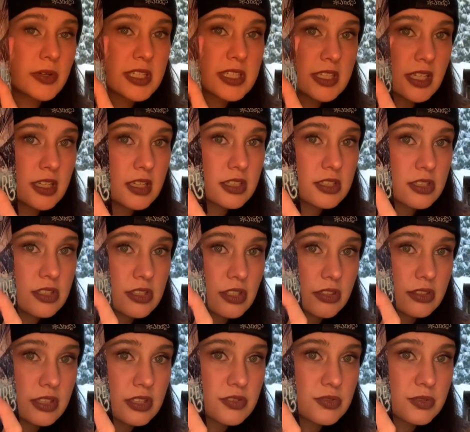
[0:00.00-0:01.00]
excited to
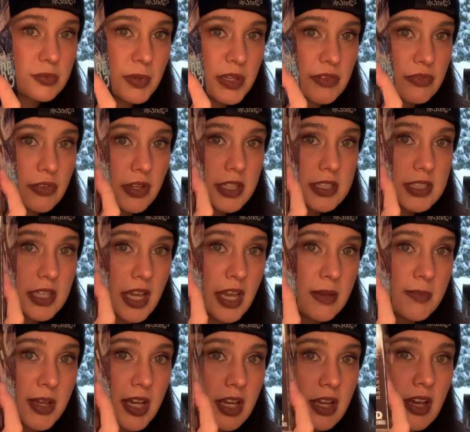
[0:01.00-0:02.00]
start this with my friend
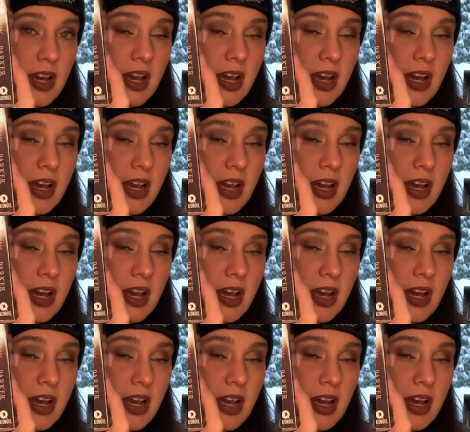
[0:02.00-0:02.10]
Emma.